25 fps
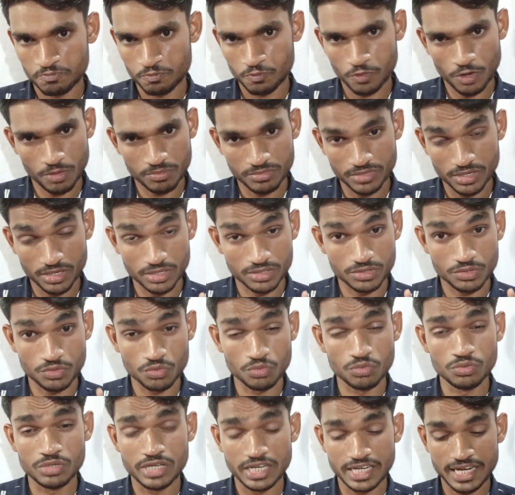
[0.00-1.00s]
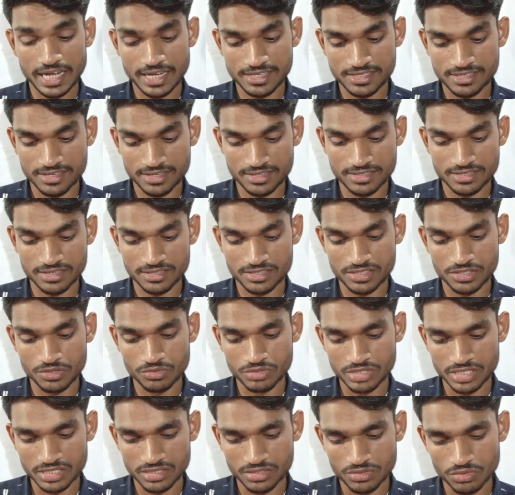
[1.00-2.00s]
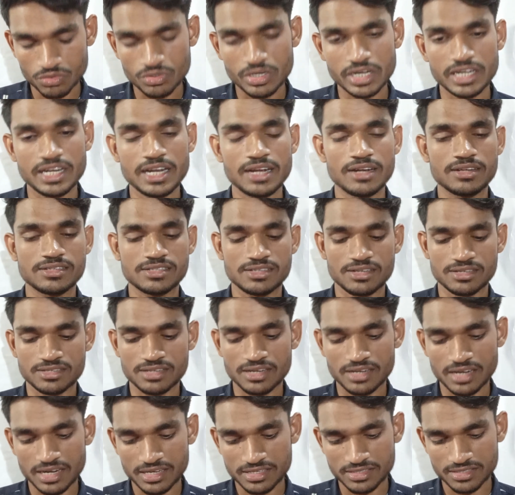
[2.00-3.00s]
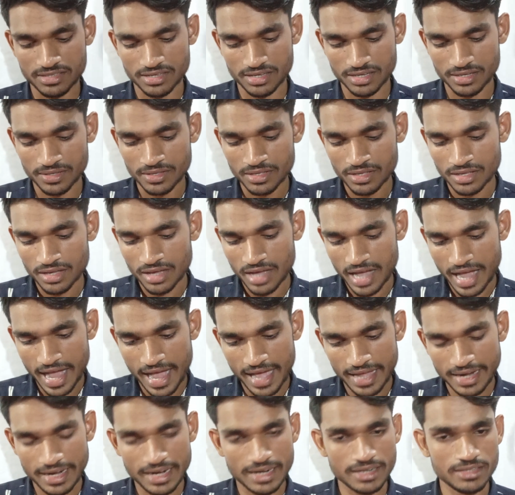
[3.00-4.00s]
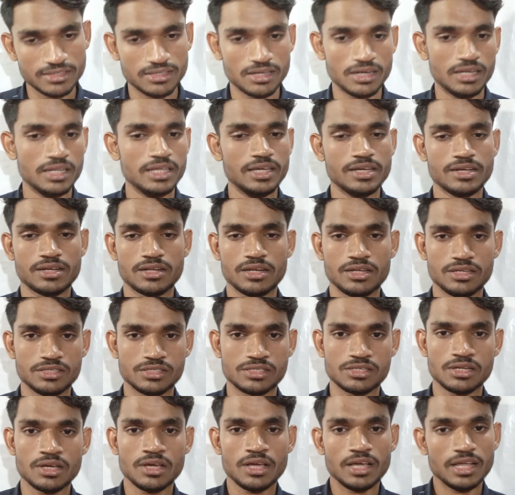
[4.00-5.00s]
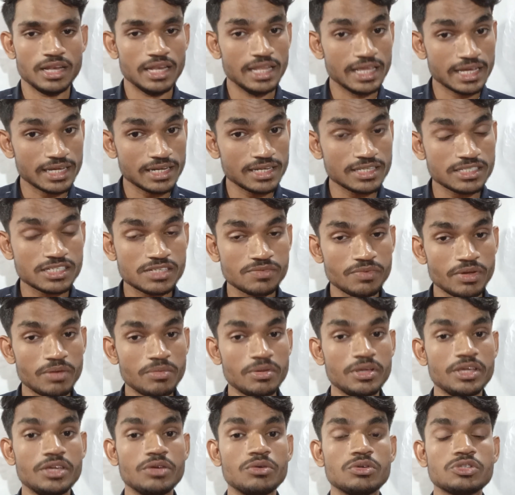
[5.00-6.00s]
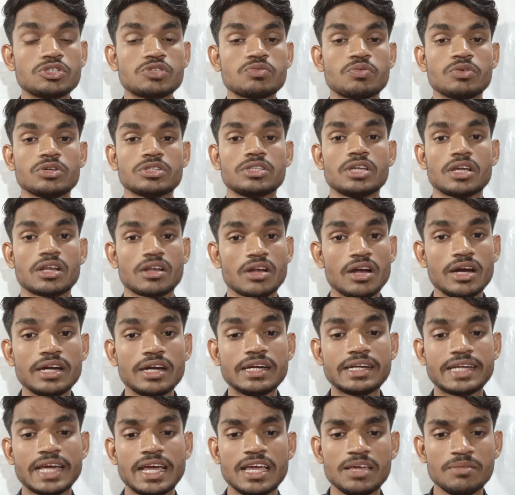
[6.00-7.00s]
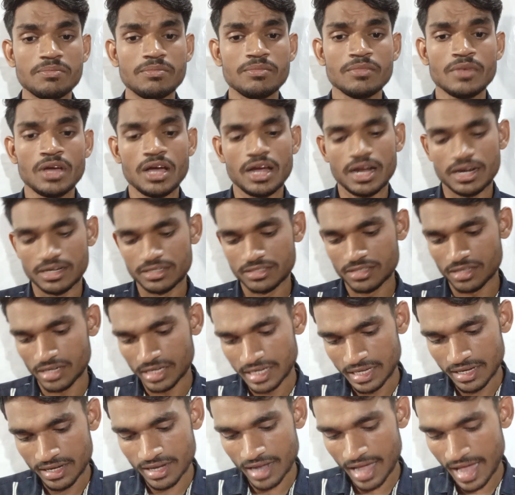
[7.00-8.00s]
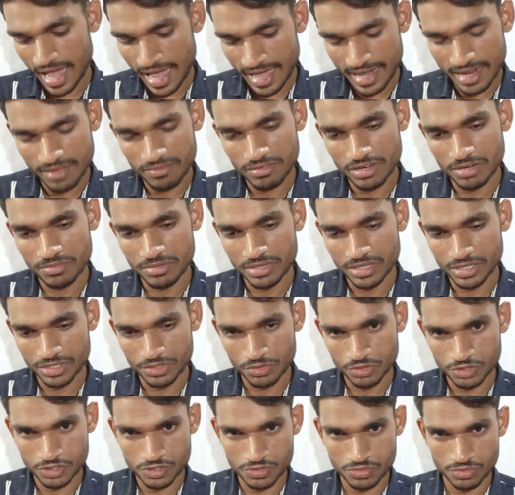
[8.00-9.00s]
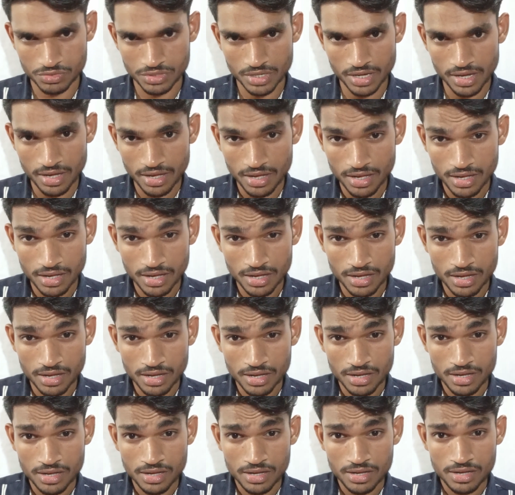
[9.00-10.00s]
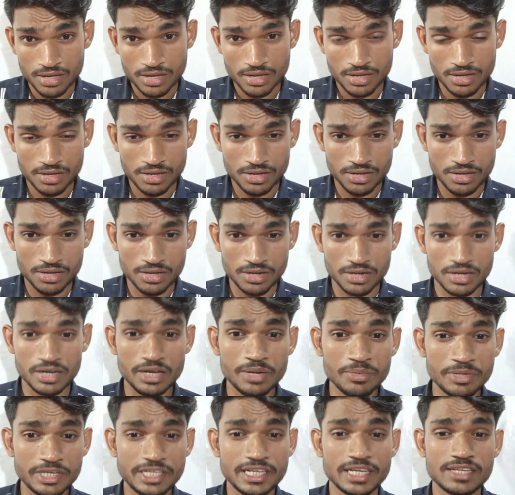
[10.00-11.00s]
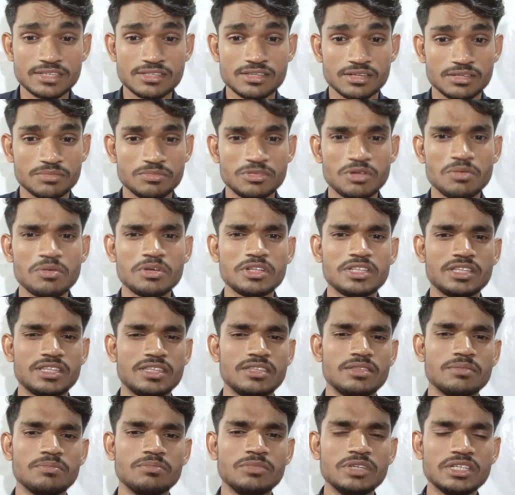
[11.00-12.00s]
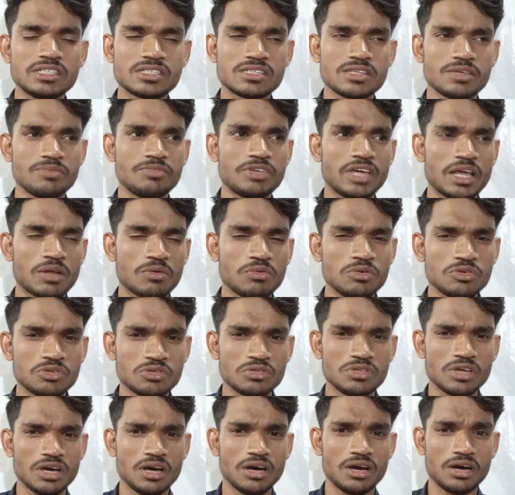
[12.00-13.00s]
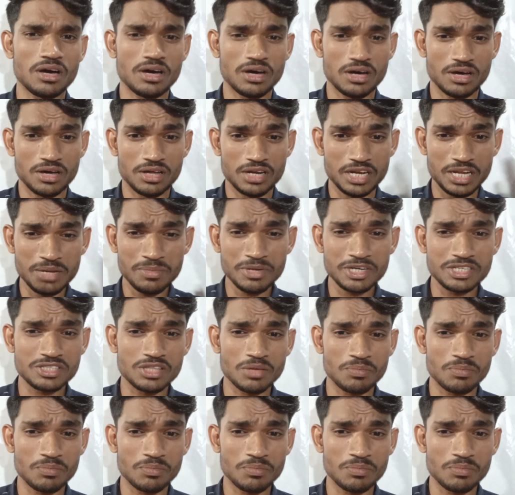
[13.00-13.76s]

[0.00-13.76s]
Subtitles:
from the two data structures, using two data structure, that is a array and the linked list. Linked list will be used for the runtime and the array will be used to the limitation, means we are going to the limit